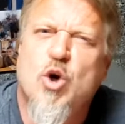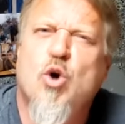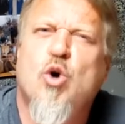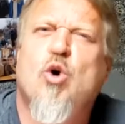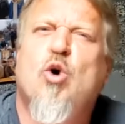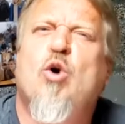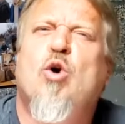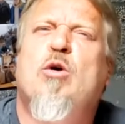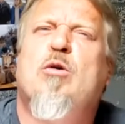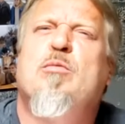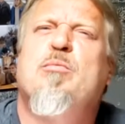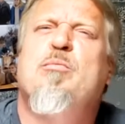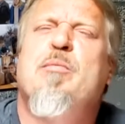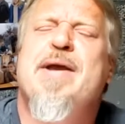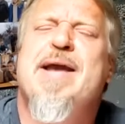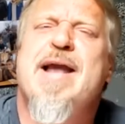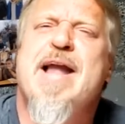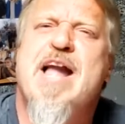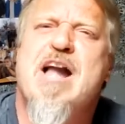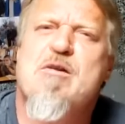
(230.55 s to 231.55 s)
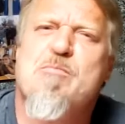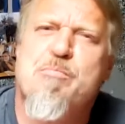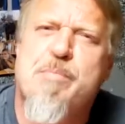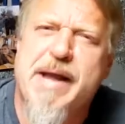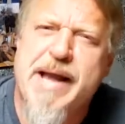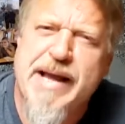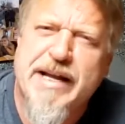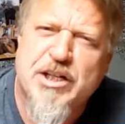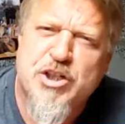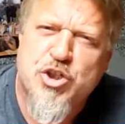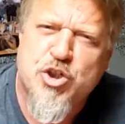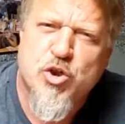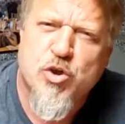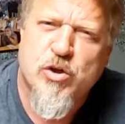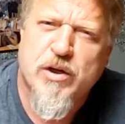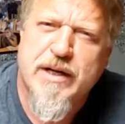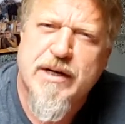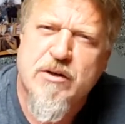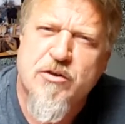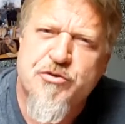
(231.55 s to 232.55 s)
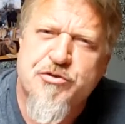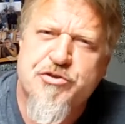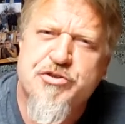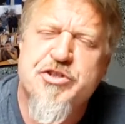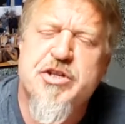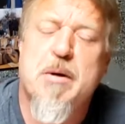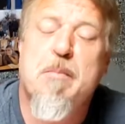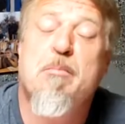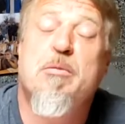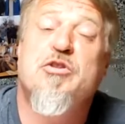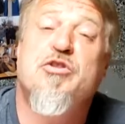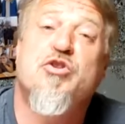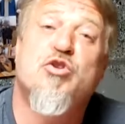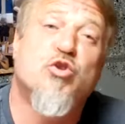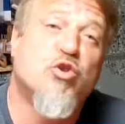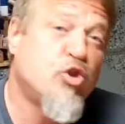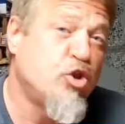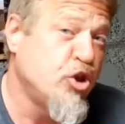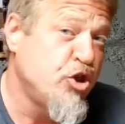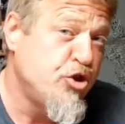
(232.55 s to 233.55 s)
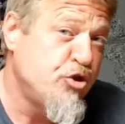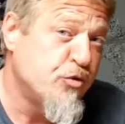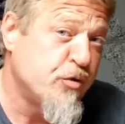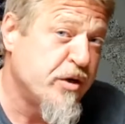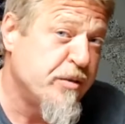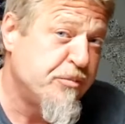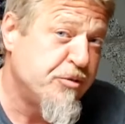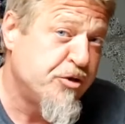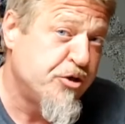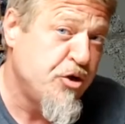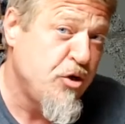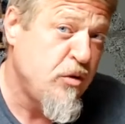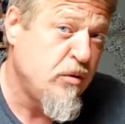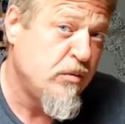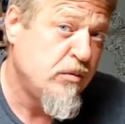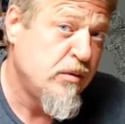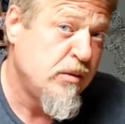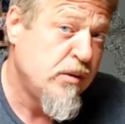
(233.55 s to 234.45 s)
or may have bad turnouts, but they're good dreams too.